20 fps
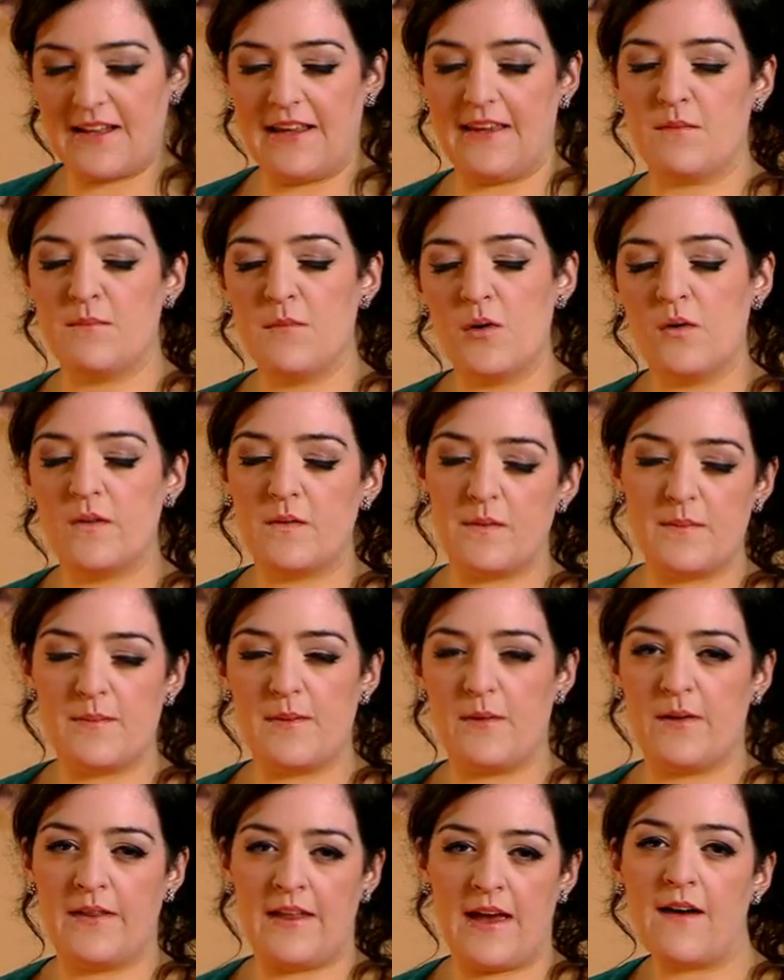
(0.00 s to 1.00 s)
like most
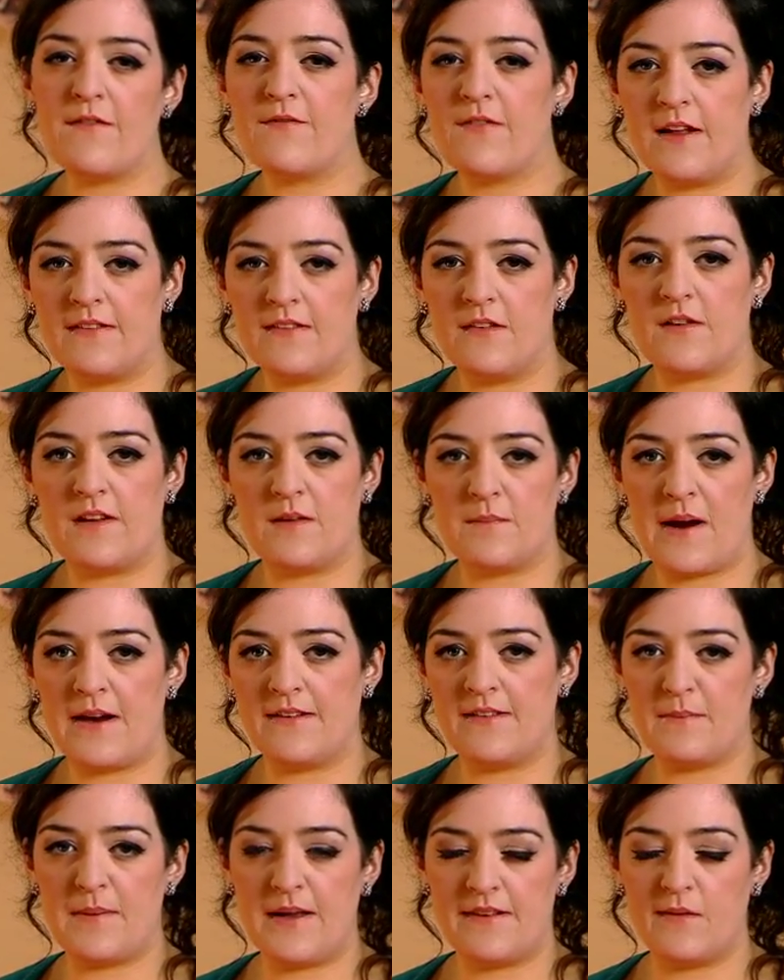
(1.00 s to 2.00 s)
people when they have fancy dress
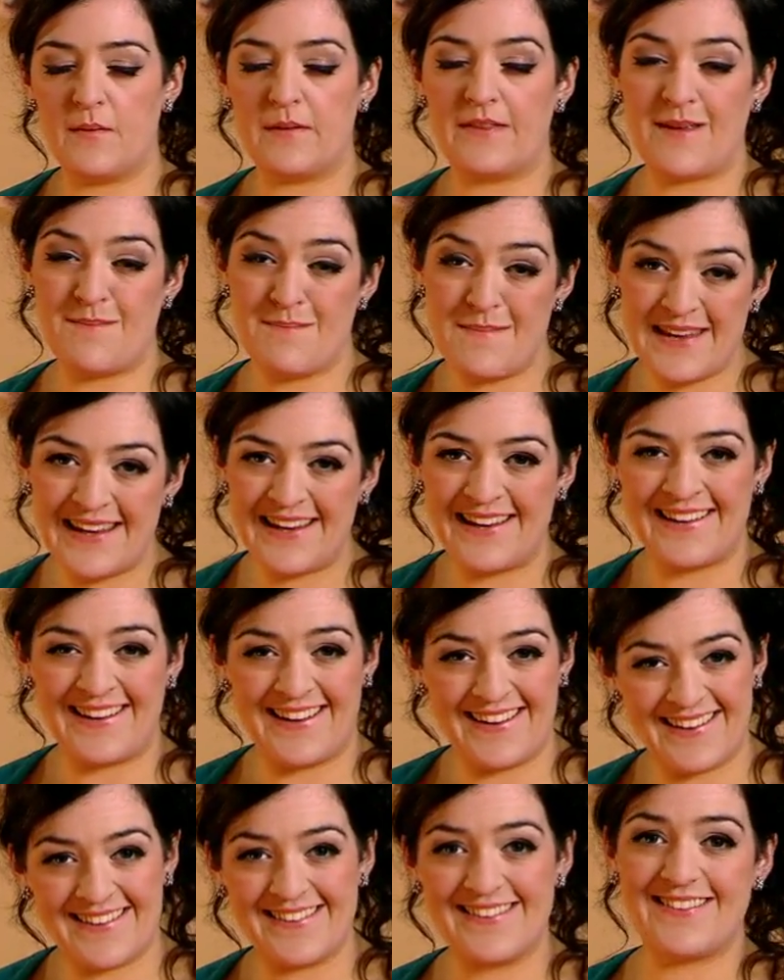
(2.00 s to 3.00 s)
parties, basically what they mean
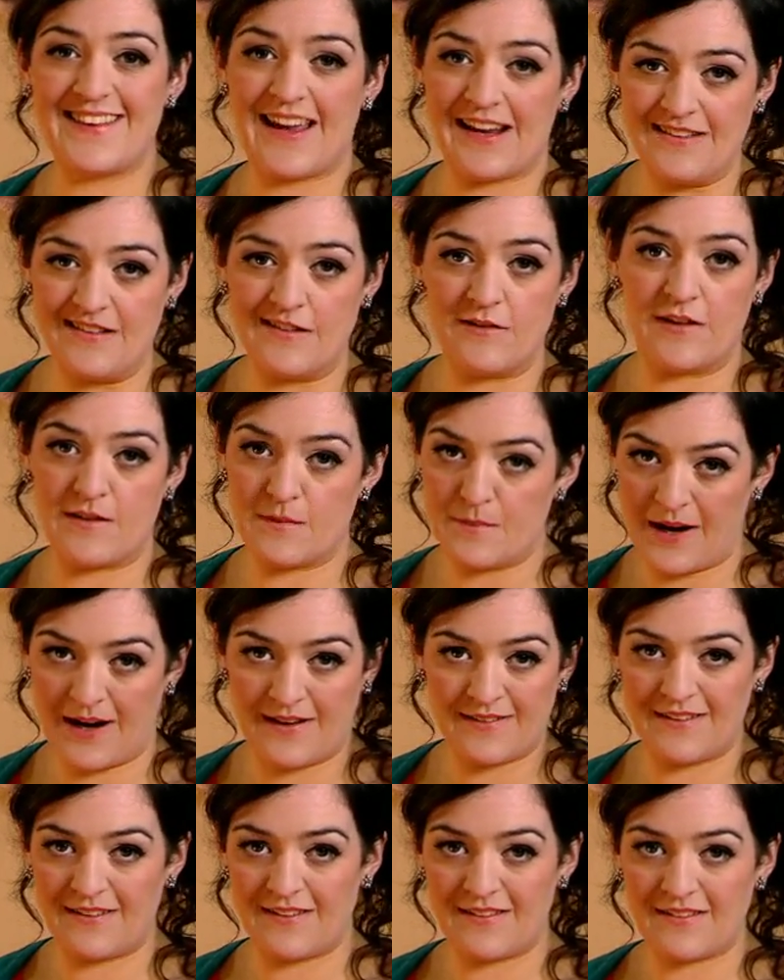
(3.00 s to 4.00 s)
is sexy dress
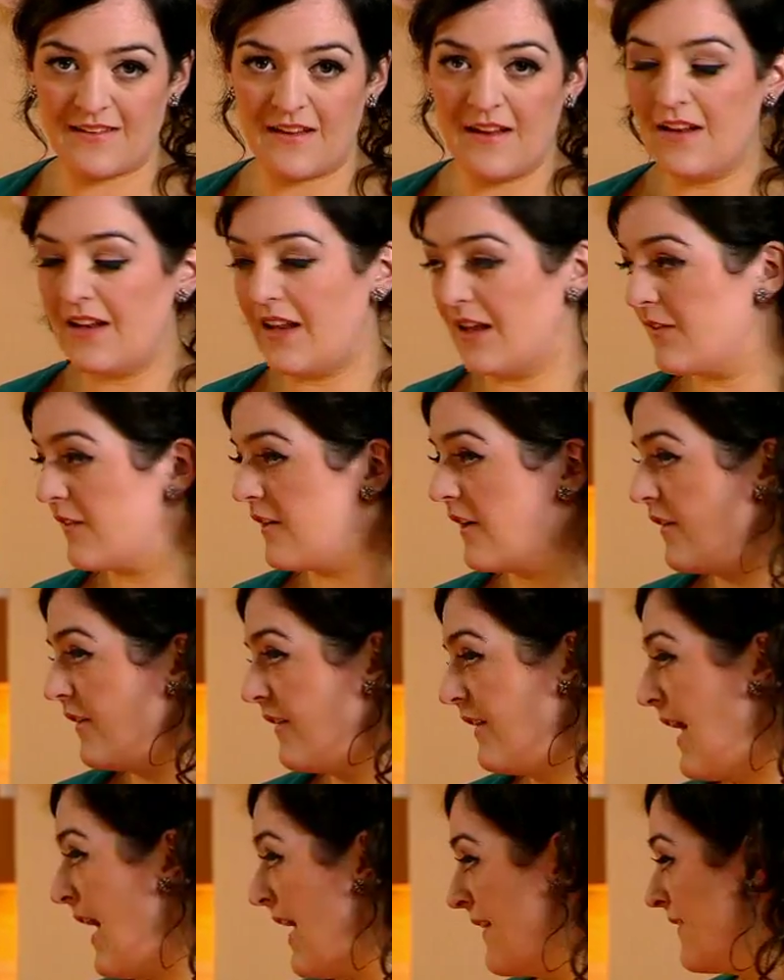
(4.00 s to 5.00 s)
parties. Like
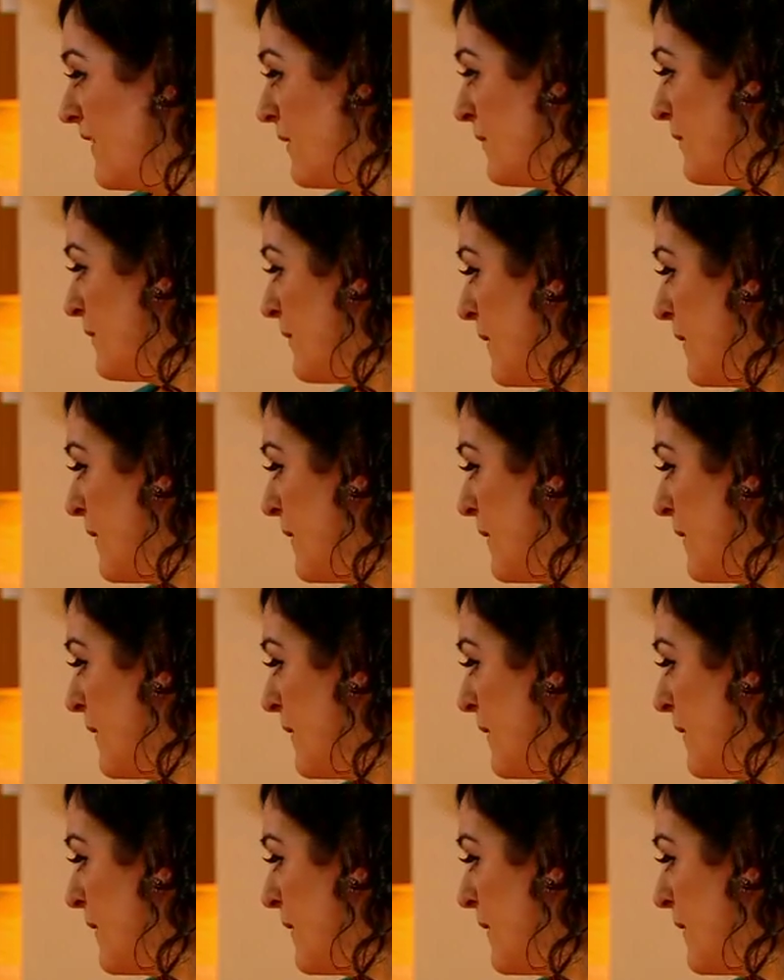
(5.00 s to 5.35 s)
last time